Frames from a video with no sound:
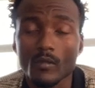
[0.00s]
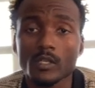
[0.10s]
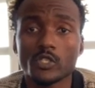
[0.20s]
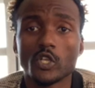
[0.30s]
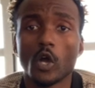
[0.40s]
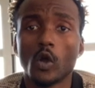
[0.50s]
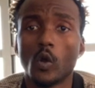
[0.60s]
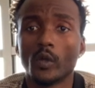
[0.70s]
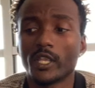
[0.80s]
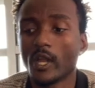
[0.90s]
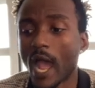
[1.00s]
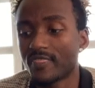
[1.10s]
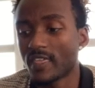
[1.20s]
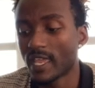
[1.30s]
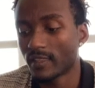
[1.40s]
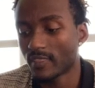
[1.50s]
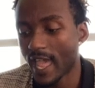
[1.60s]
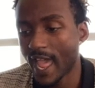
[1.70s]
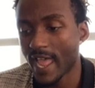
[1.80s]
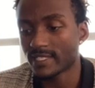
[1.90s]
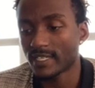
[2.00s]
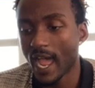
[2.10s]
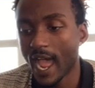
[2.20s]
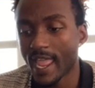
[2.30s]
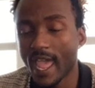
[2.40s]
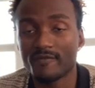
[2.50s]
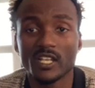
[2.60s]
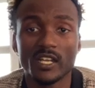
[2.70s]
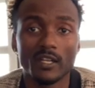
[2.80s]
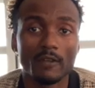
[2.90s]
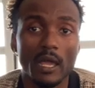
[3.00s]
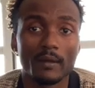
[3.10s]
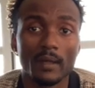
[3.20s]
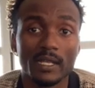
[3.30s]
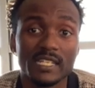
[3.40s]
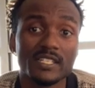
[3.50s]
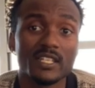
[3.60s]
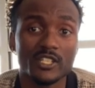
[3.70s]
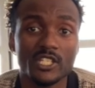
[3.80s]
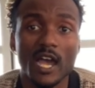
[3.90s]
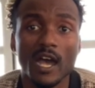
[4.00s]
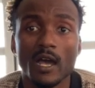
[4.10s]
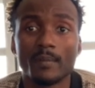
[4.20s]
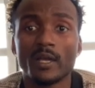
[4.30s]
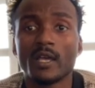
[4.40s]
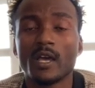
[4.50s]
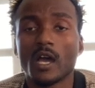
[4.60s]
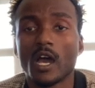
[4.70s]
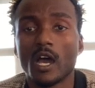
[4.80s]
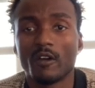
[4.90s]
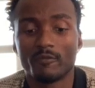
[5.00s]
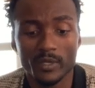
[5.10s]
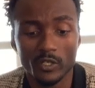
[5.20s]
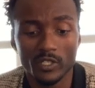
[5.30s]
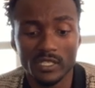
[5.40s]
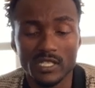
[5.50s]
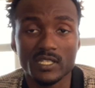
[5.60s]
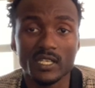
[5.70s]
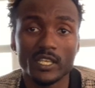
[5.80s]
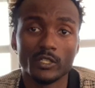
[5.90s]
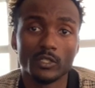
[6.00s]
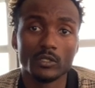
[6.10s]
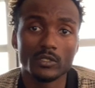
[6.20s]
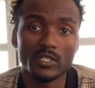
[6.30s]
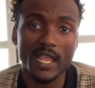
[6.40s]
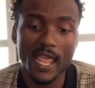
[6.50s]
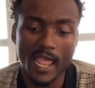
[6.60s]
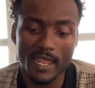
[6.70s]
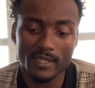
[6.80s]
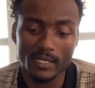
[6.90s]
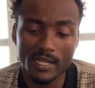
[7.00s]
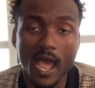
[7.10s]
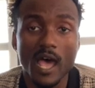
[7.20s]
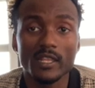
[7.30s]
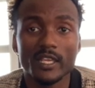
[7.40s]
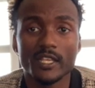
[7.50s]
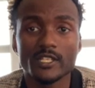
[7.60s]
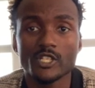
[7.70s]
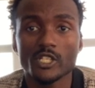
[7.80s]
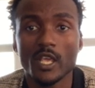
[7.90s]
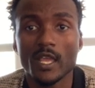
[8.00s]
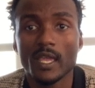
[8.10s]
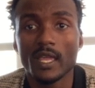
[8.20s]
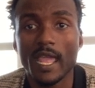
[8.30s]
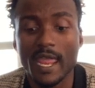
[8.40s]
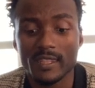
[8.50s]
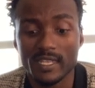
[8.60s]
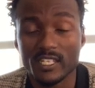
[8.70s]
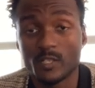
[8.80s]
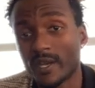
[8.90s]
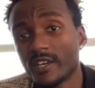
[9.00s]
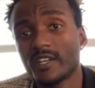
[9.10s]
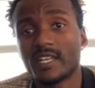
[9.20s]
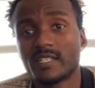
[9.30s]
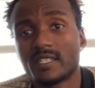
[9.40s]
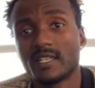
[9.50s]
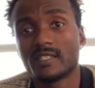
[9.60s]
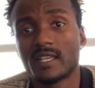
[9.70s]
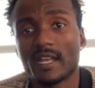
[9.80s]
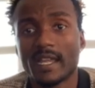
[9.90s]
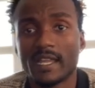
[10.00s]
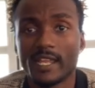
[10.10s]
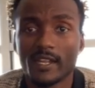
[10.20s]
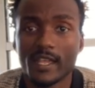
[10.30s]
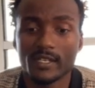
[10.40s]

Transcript: So, I think that I have done a decent job of building the skills and the knowledge and the experiences that I needed